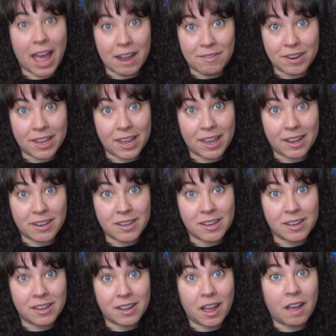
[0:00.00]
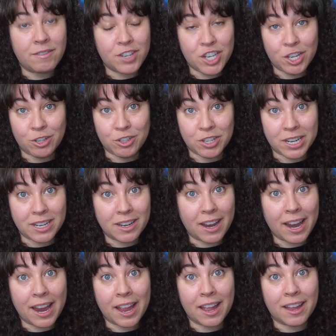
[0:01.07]
advocate of children,
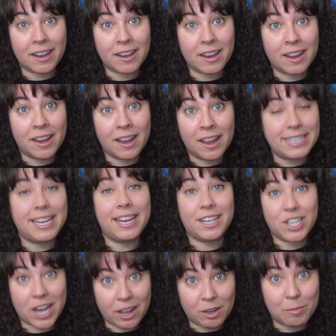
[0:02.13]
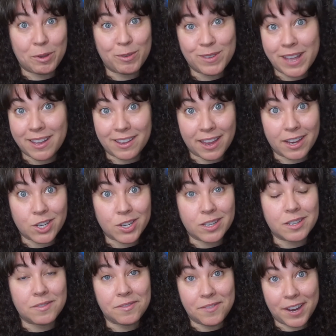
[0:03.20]
and I take child abuse
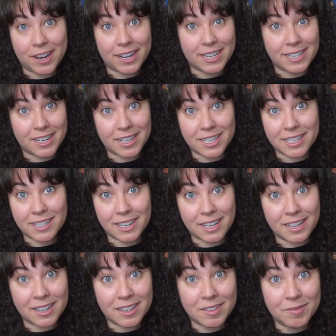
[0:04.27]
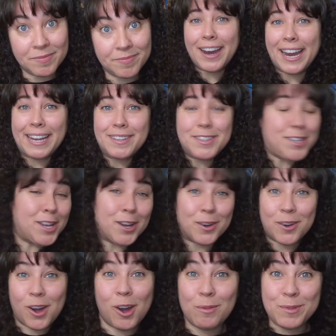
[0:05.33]
allegations very seriously. All right,
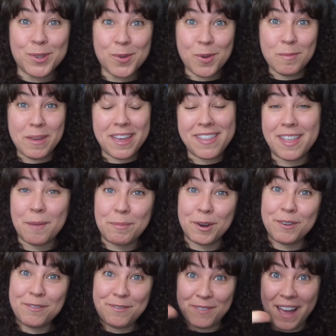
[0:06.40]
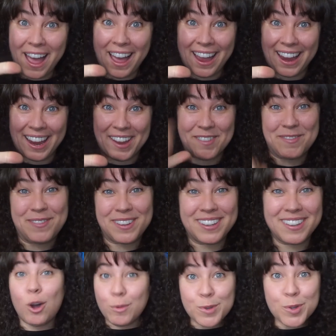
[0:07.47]
so homeschool myth number 5.
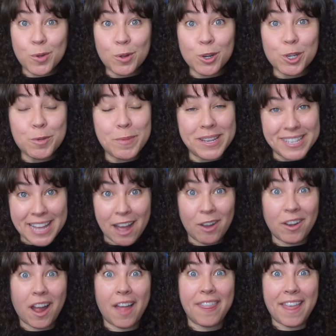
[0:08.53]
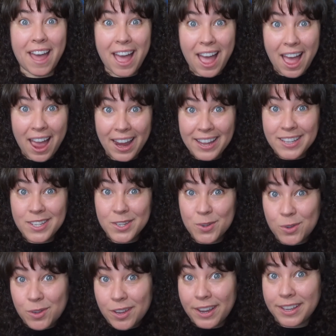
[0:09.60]
Homeschoolers miss out on the high
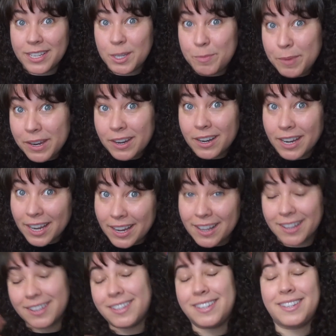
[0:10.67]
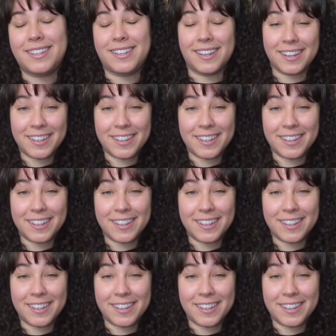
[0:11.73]
school experience.